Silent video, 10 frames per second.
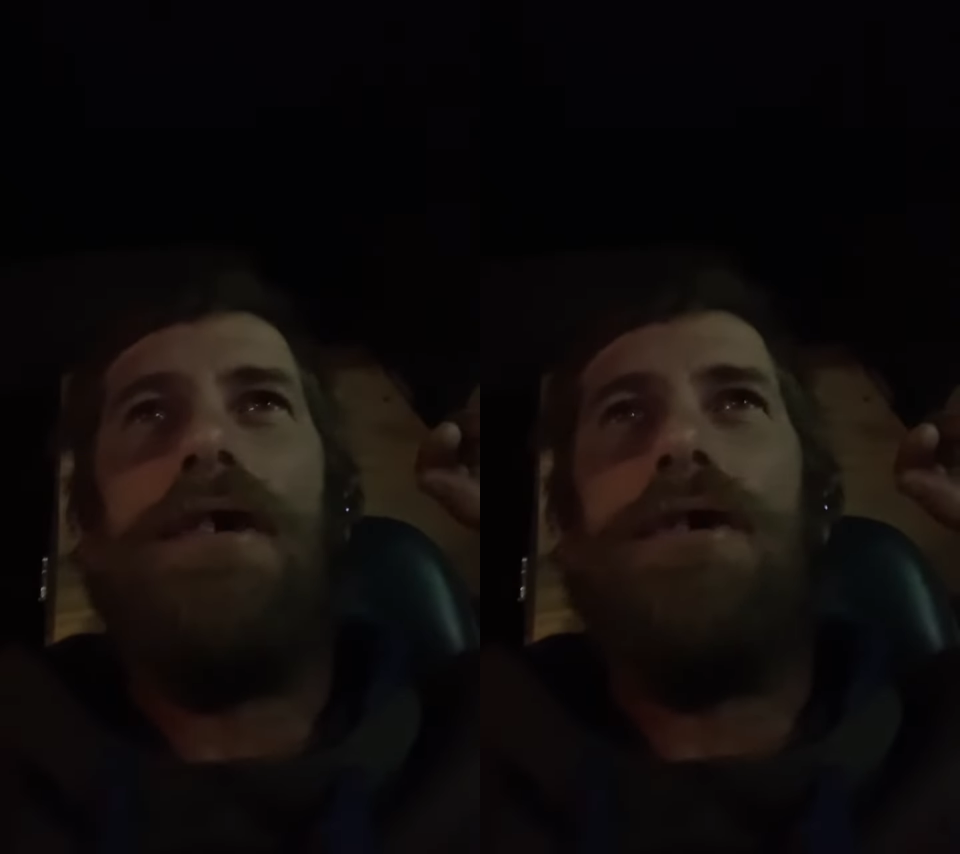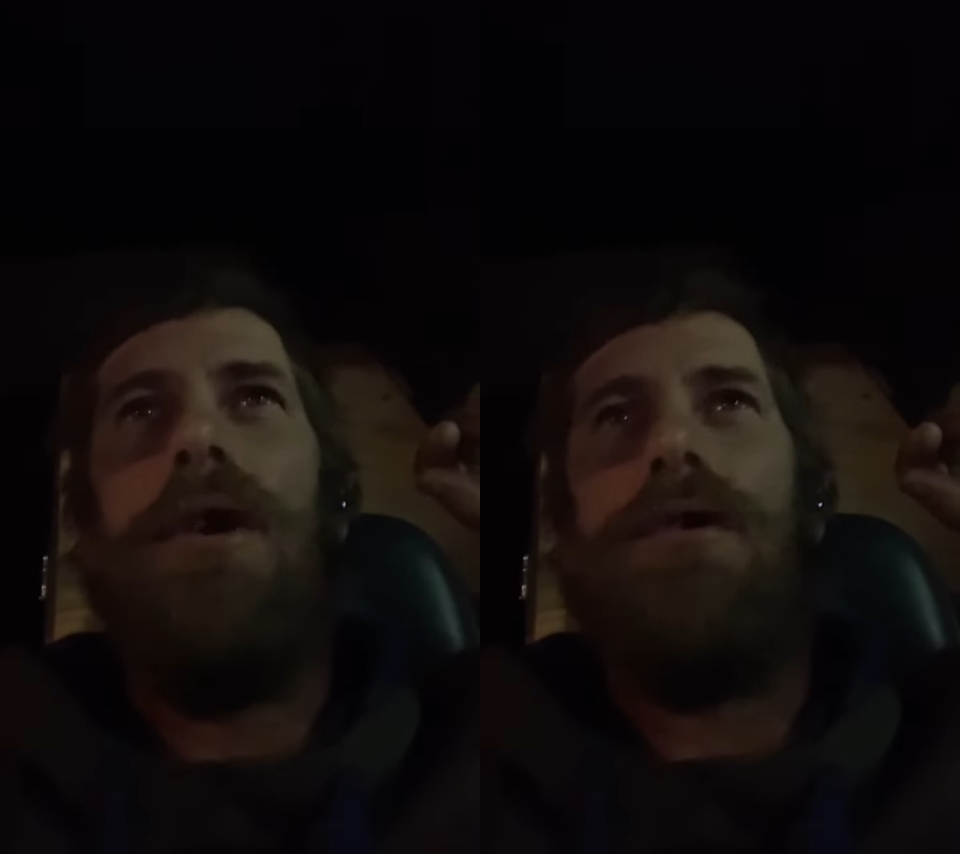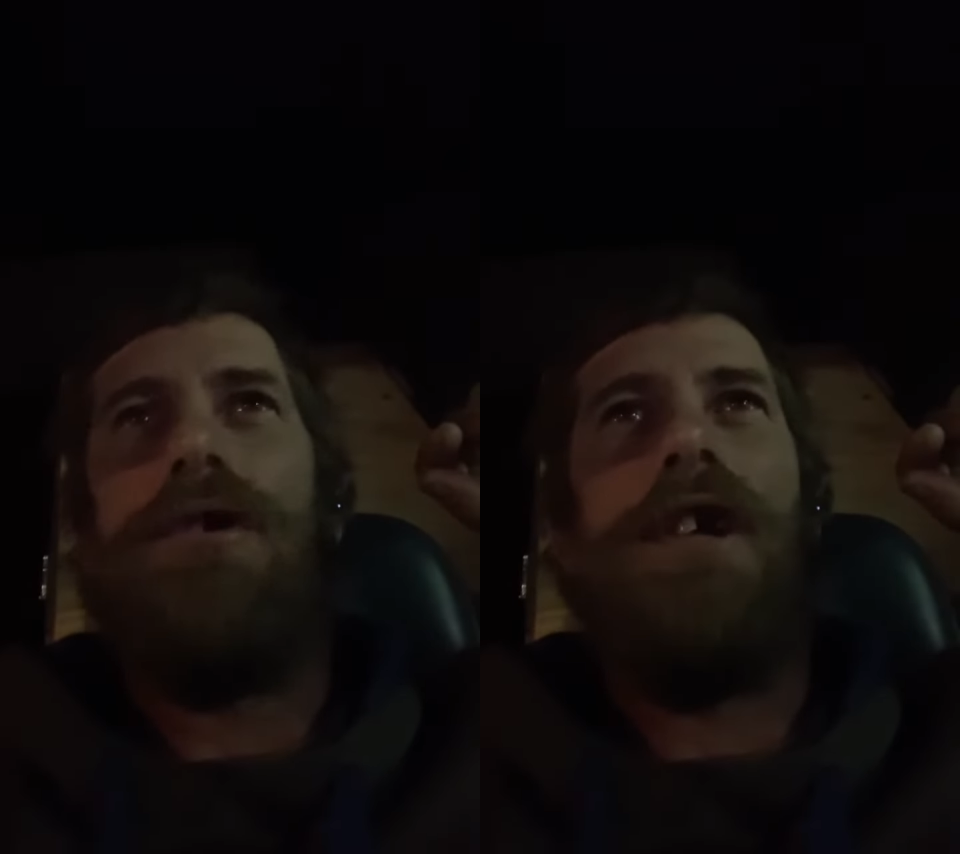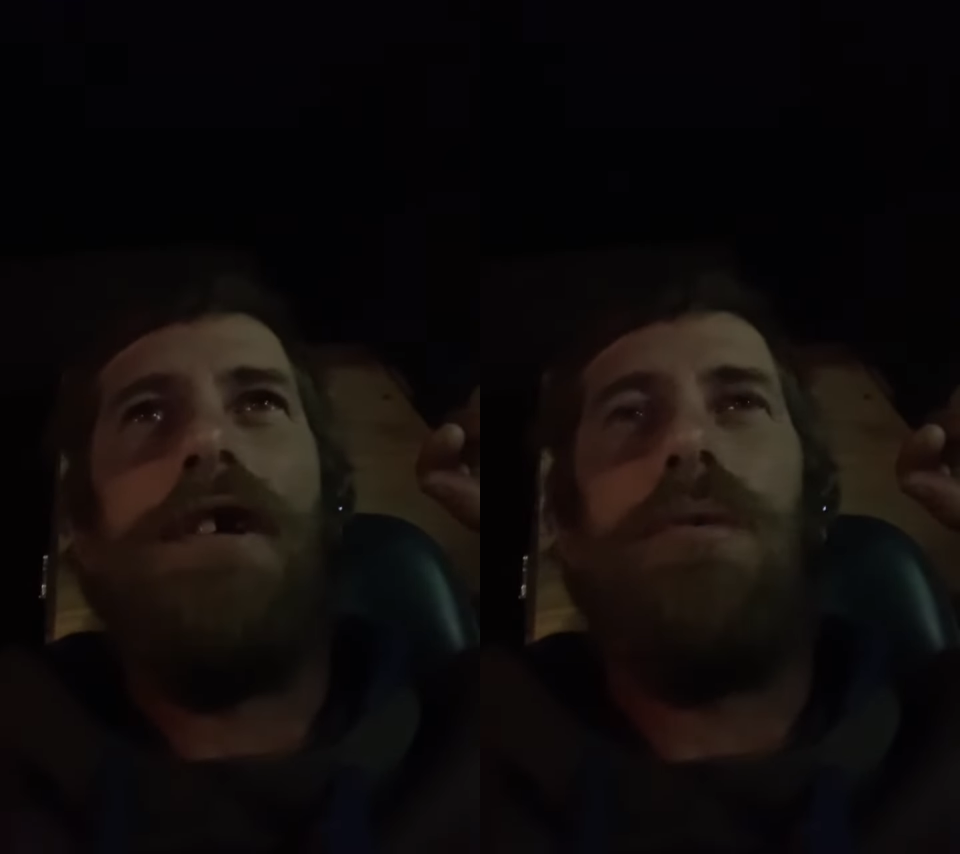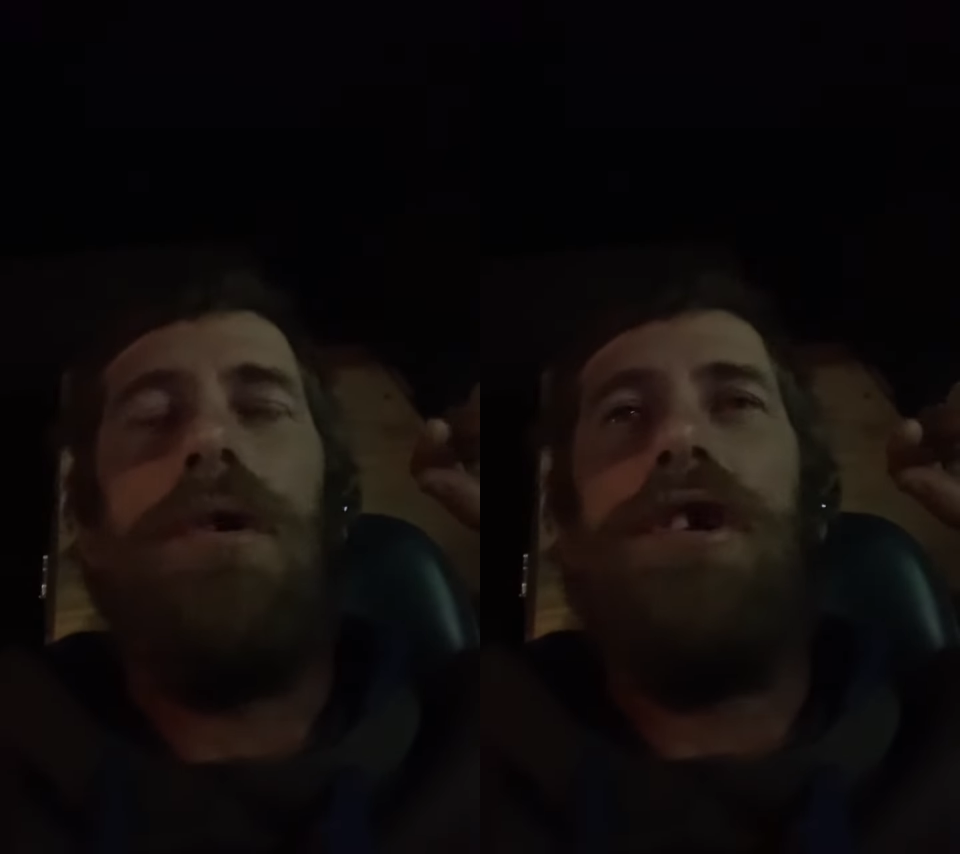adults like
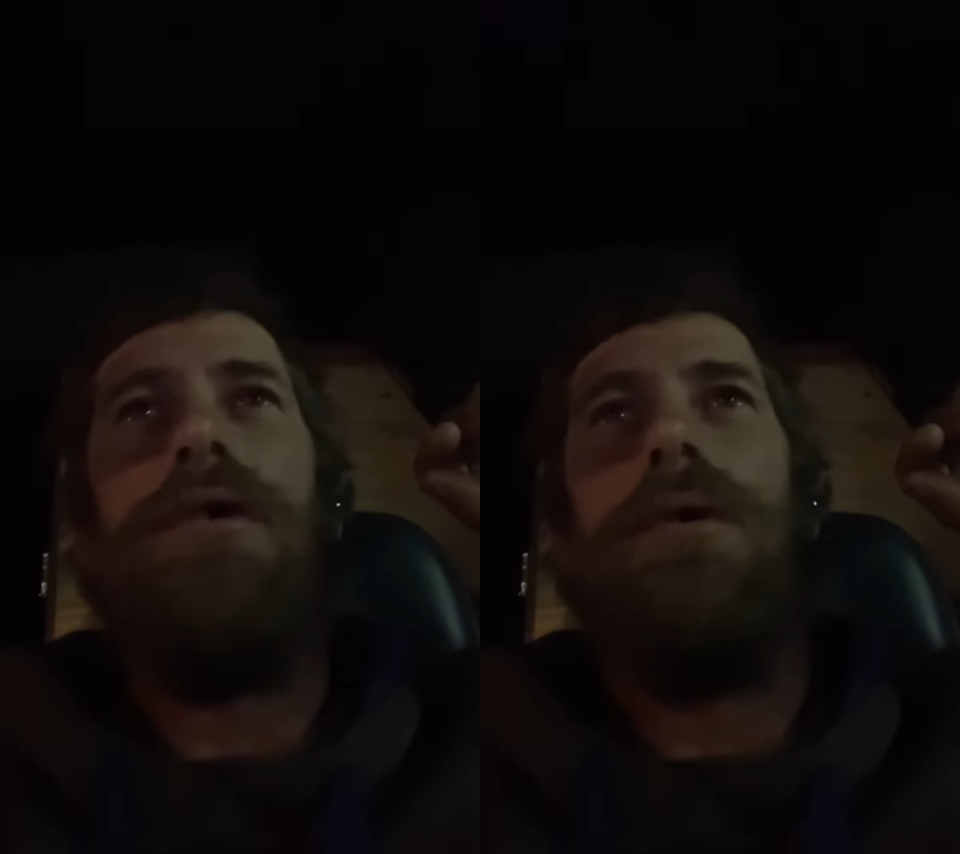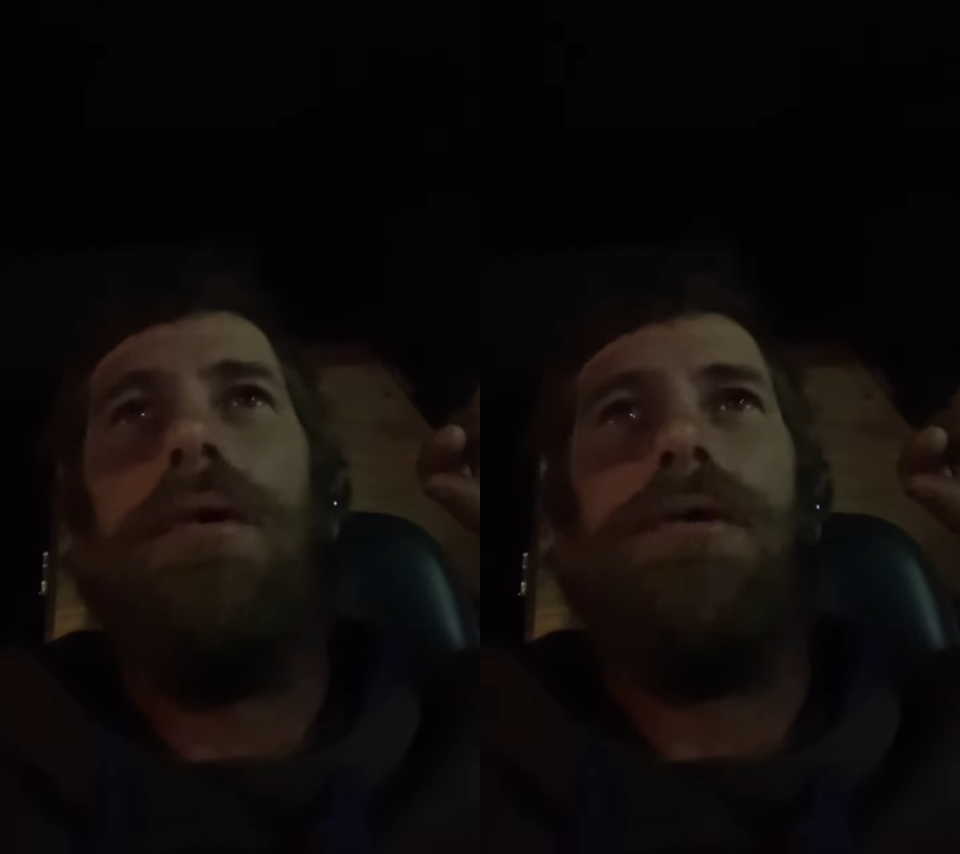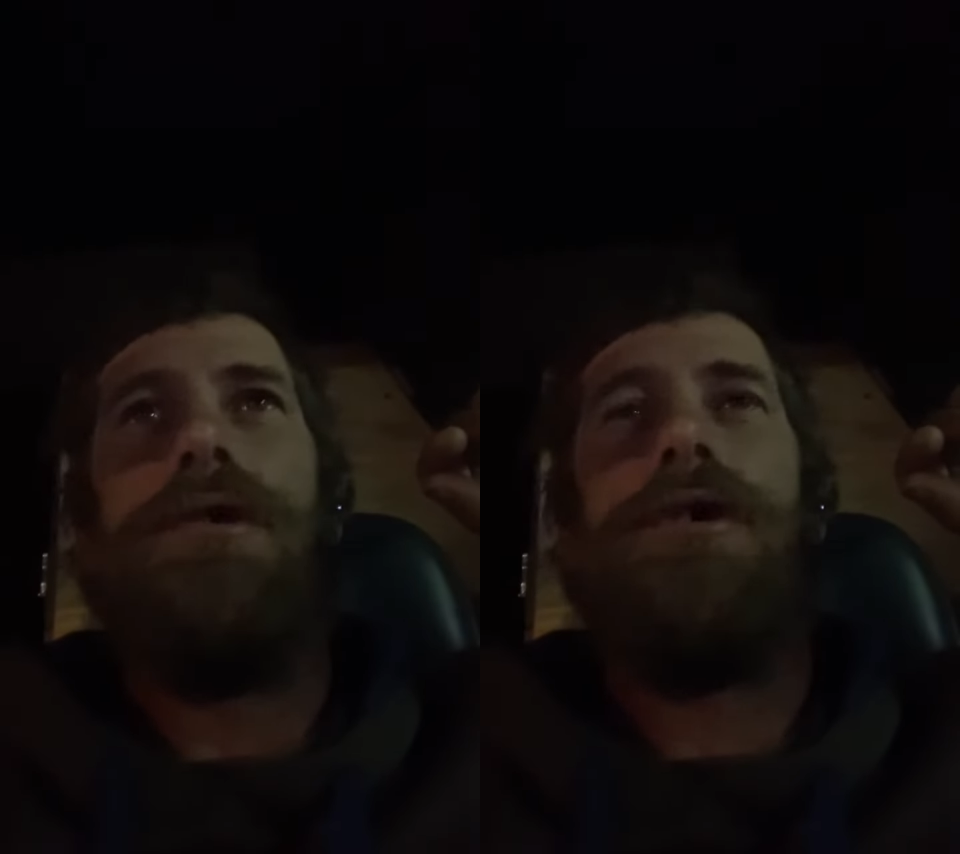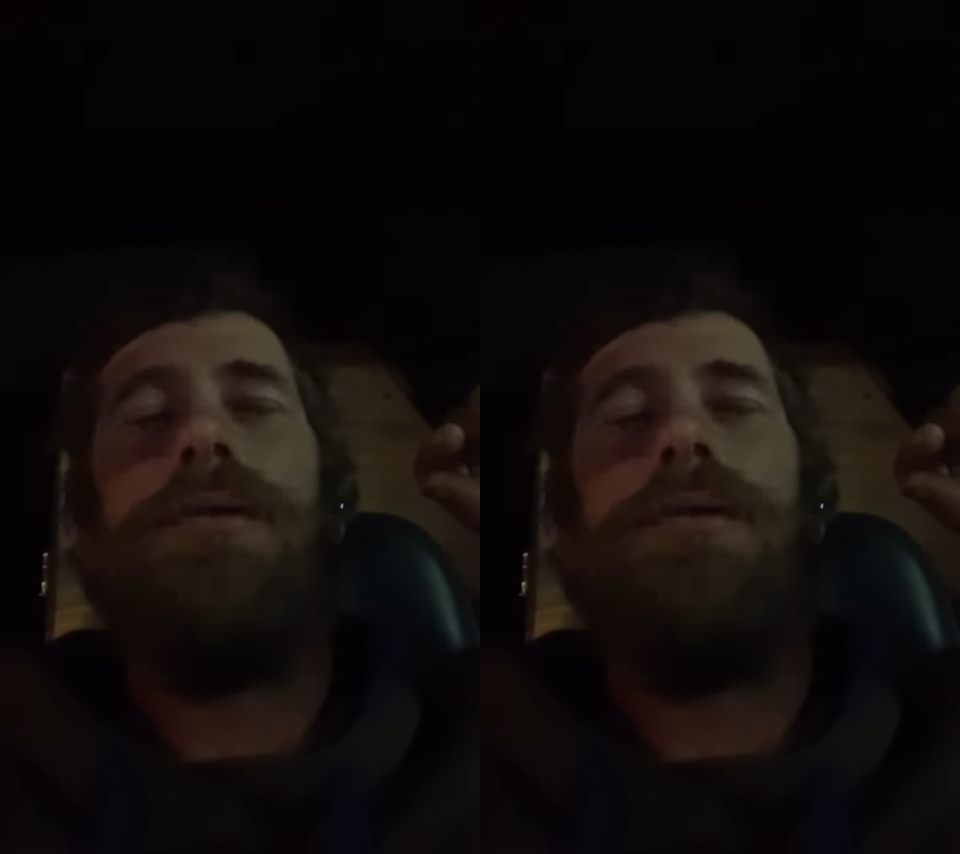20 year olds